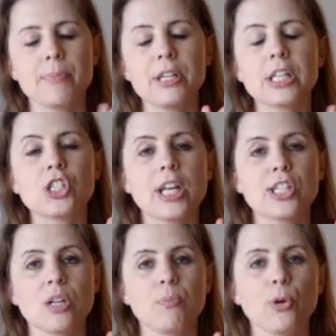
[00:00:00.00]
being
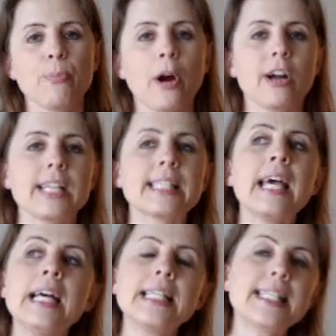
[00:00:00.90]
exchanged on both parties.
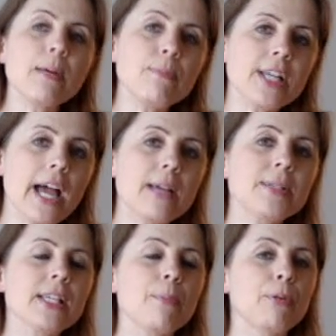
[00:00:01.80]

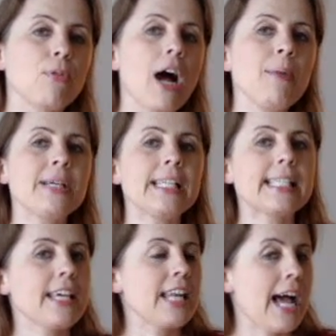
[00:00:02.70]
Sometimes a
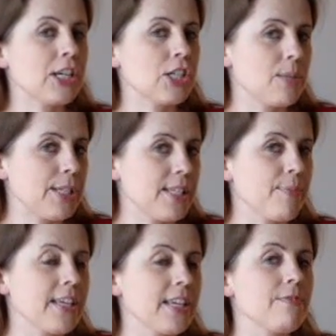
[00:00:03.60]
promise can actually be
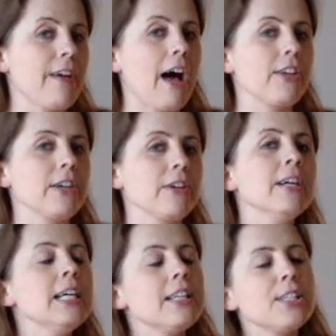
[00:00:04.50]
something of value,
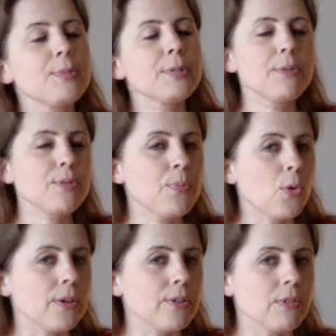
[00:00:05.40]
and this becomes
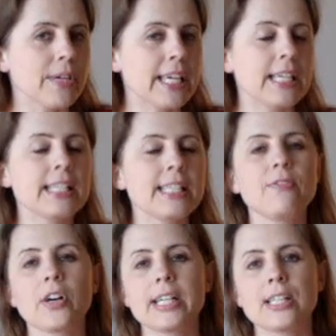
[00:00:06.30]
important when we get into
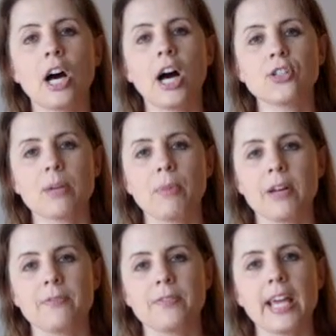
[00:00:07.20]
various contract
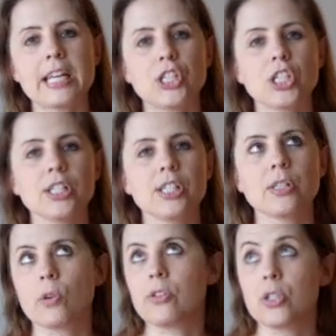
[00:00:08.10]

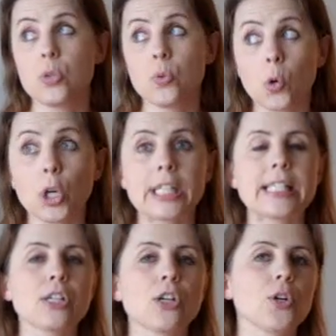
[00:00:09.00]
modifications where new work
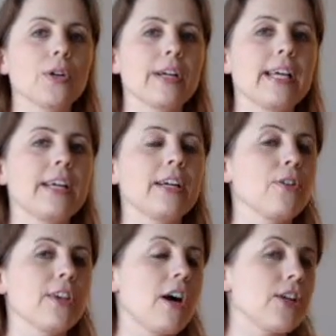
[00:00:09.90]
is occurring or the